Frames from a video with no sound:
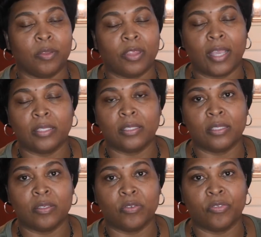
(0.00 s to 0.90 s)
Thanks
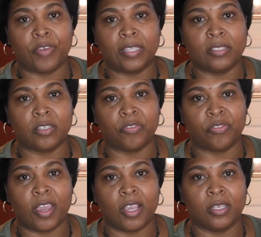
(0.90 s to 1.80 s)
to Fancy
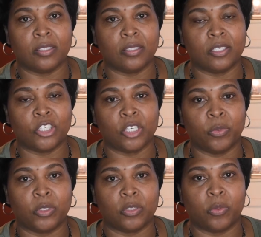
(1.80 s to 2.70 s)
Face. She
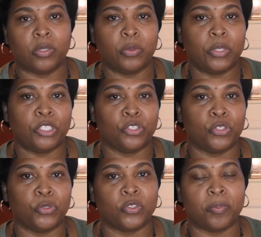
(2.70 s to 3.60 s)
was the one who
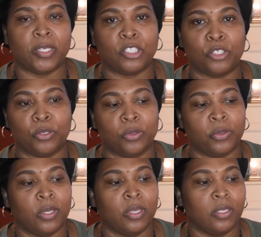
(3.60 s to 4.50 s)
introduced me to
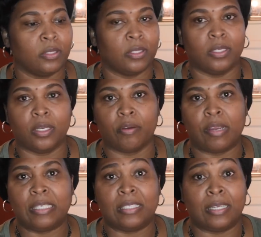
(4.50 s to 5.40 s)
Sydney Grace.